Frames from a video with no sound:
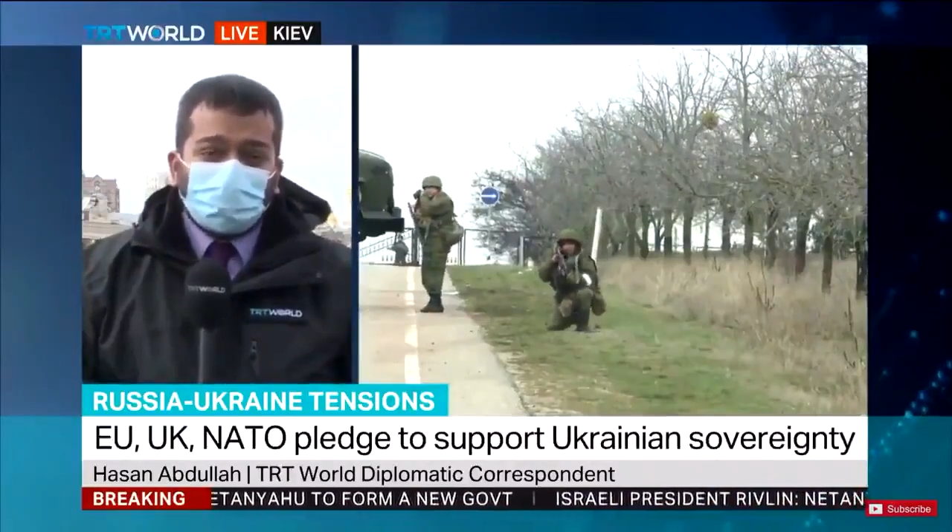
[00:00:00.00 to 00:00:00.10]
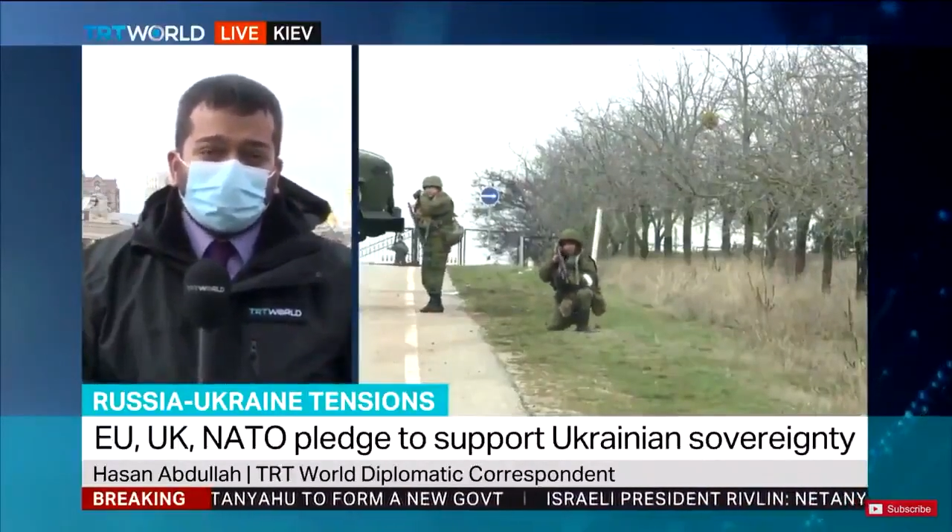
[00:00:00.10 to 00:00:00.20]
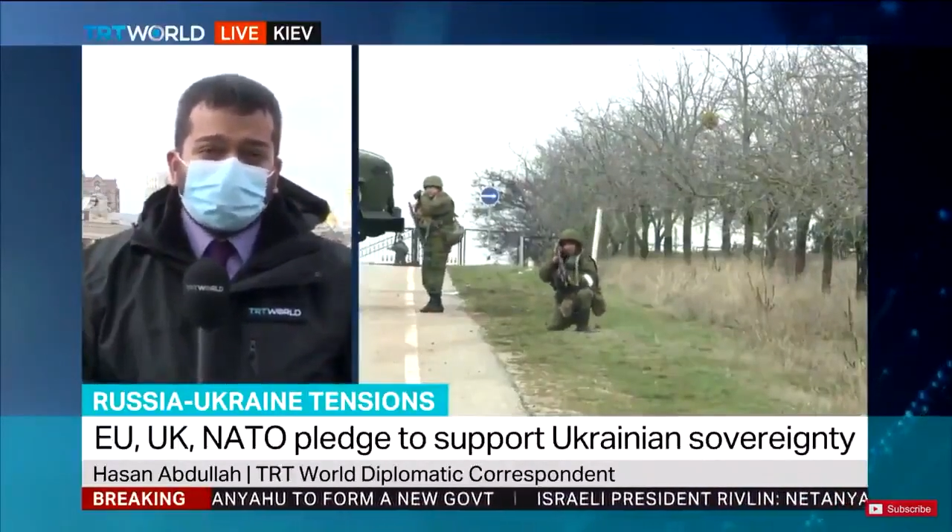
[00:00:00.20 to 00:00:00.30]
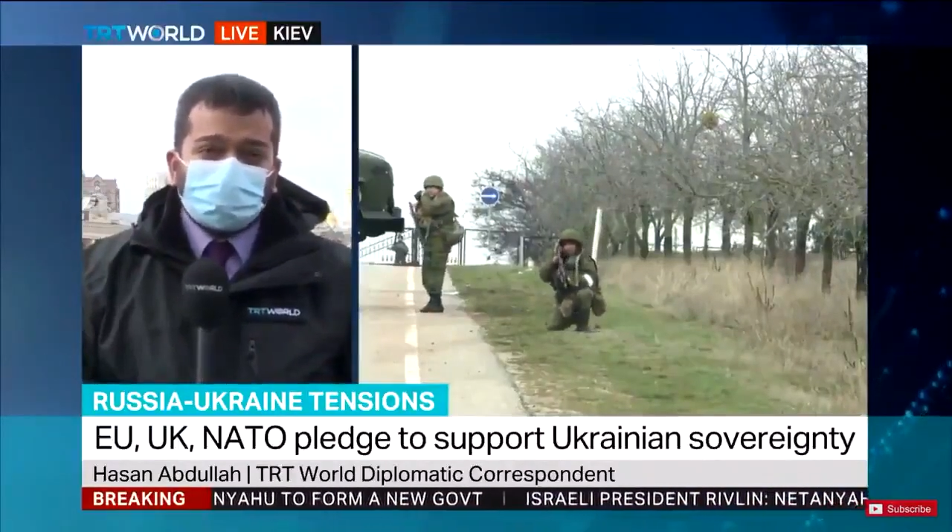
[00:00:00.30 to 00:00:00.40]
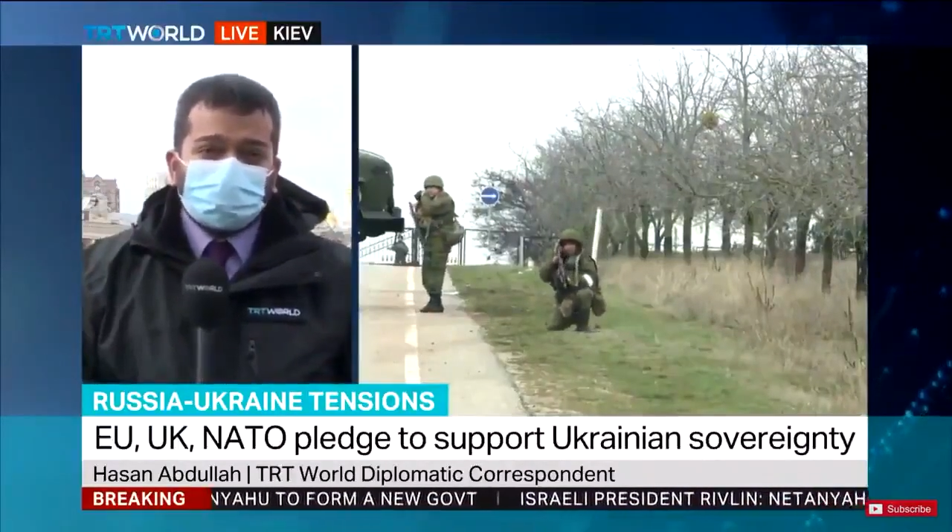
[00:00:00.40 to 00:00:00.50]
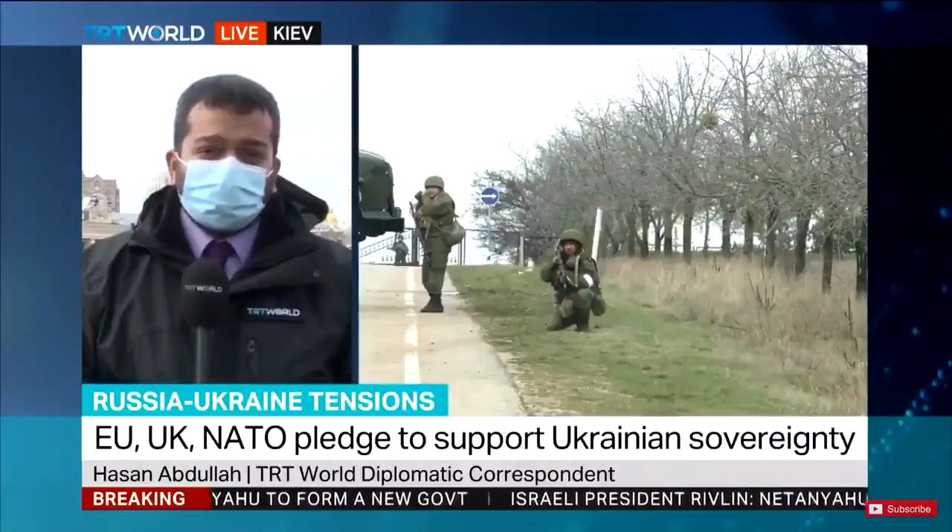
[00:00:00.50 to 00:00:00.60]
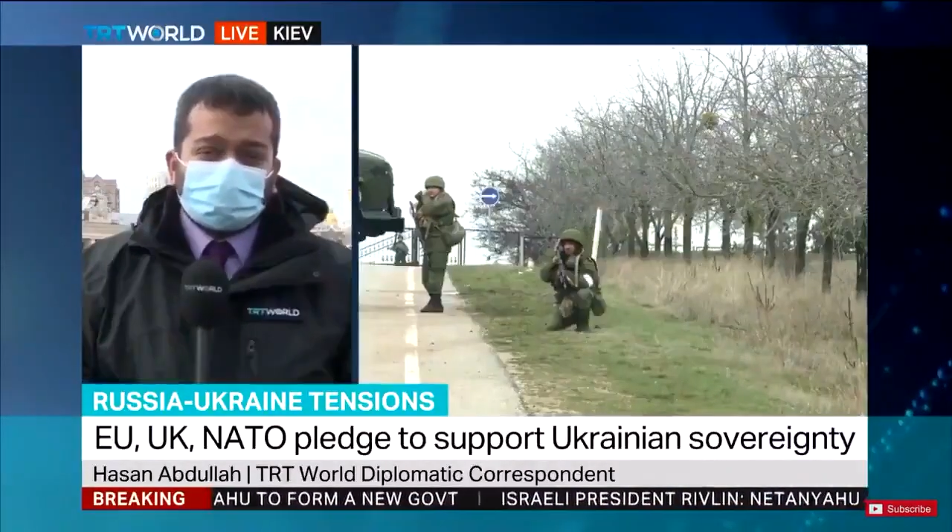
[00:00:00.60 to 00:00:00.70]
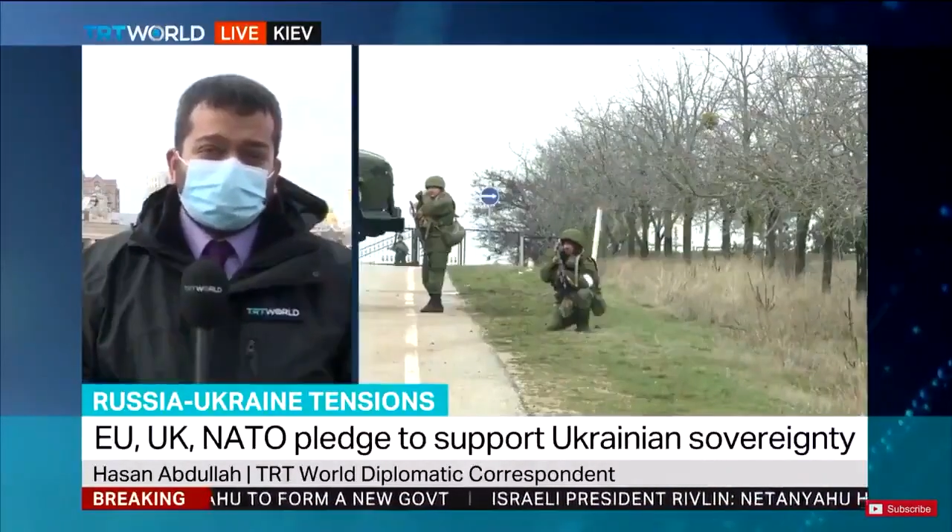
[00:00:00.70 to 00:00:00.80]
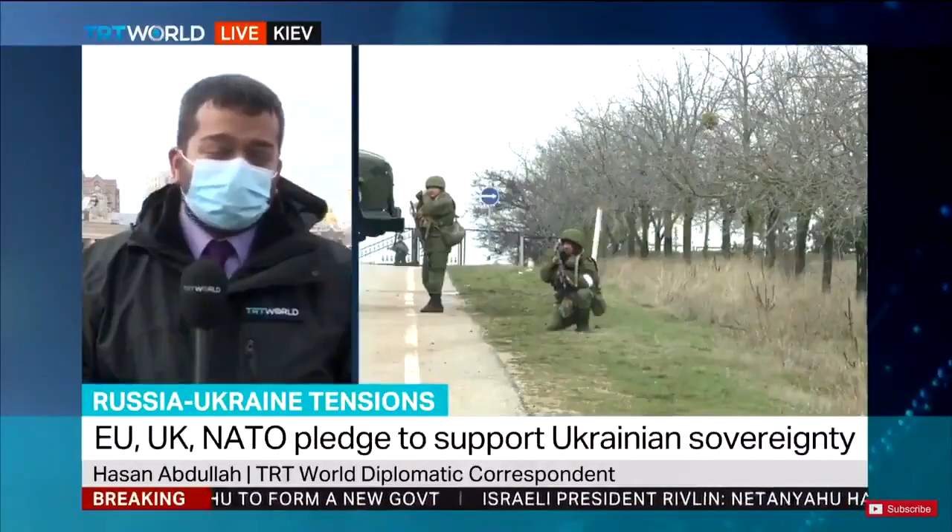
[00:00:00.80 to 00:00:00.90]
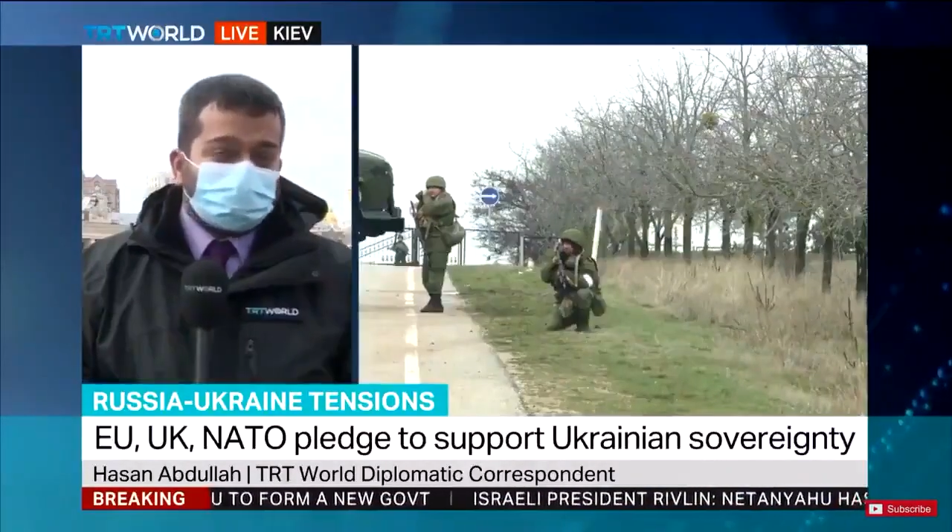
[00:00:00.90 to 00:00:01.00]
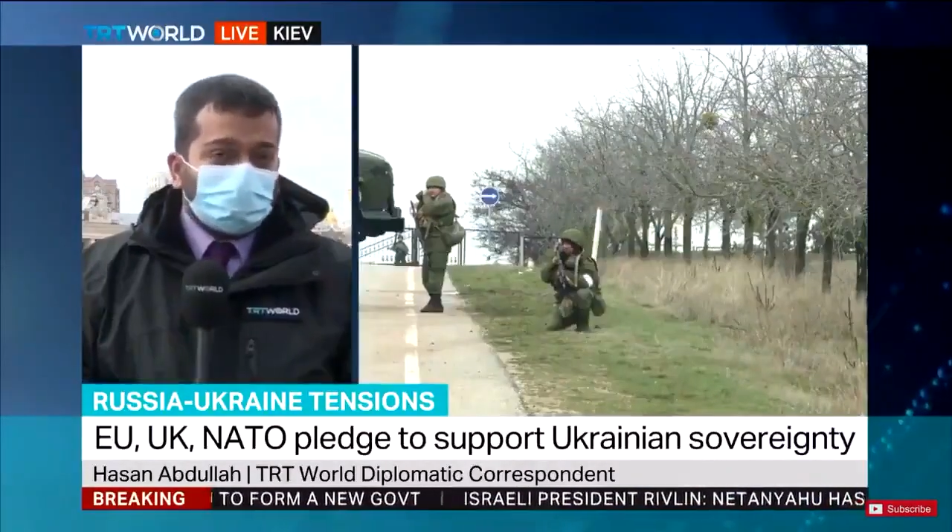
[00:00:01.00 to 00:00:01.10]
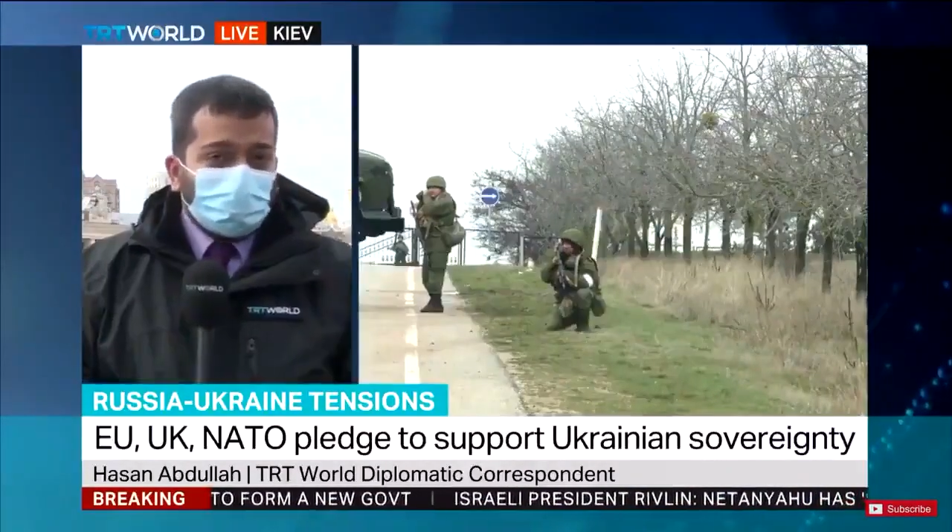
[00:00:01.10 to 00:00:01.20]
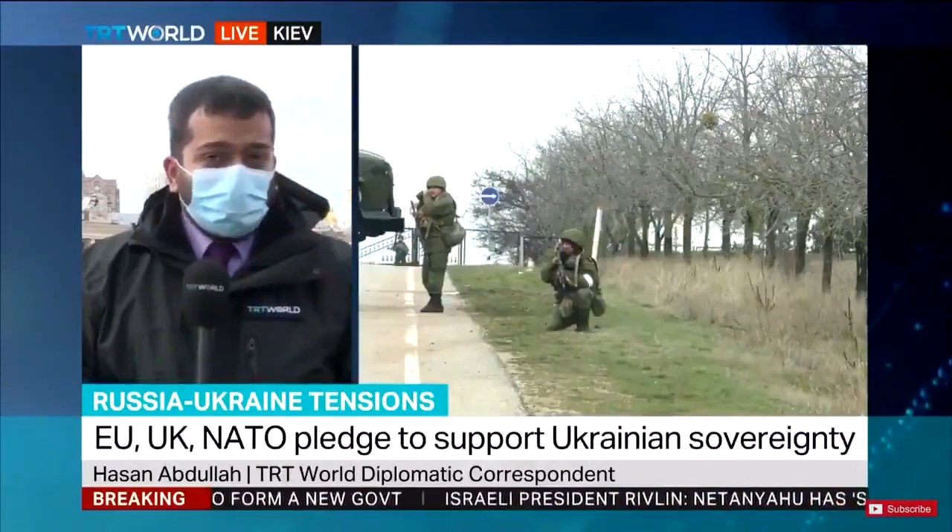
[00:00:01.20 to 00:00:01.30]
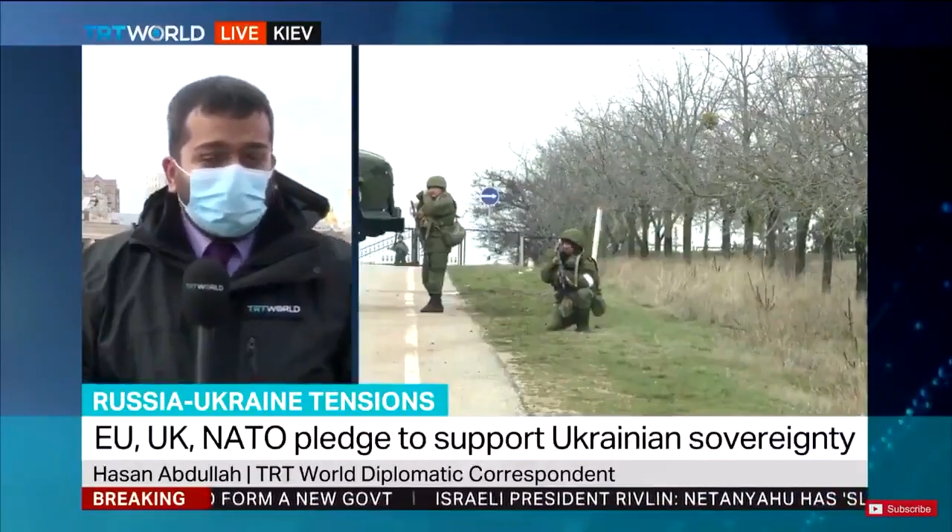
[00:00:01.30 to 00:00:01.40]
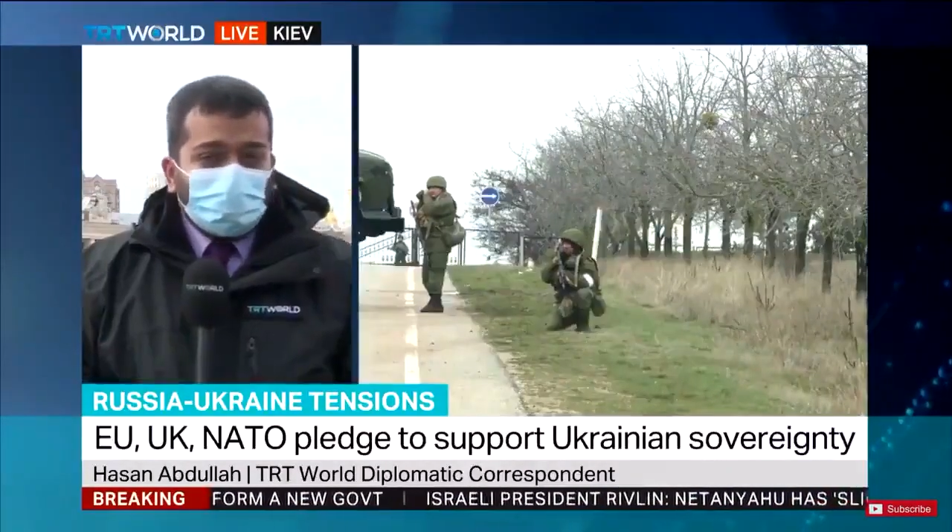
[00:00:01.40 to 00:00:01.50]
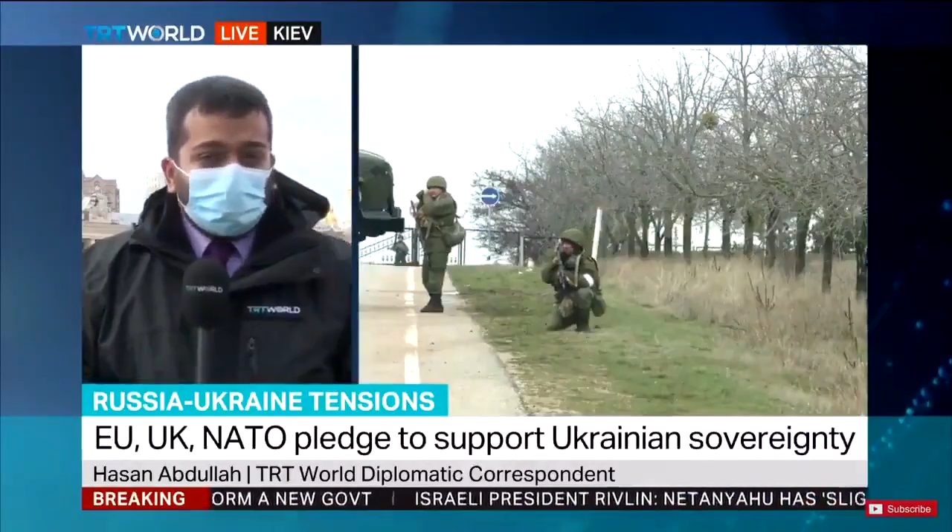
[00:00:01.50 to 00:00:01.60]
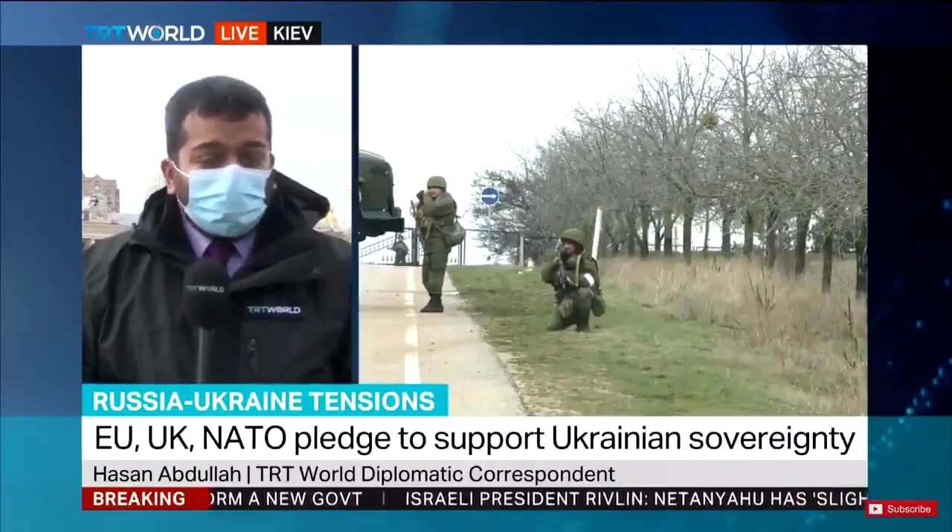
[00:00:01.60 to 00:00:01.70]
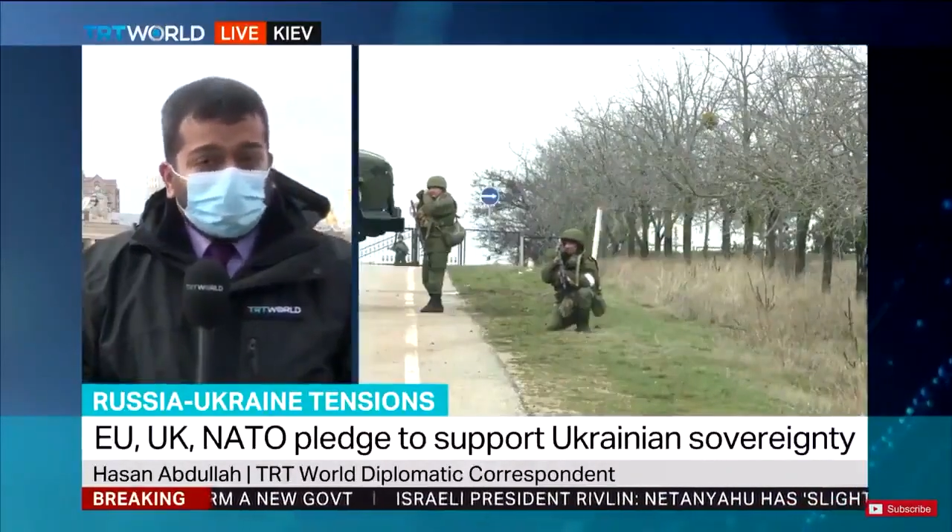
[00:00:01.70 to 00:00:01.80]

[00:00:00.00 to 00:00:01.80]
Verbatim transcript: policy objectives. Uh,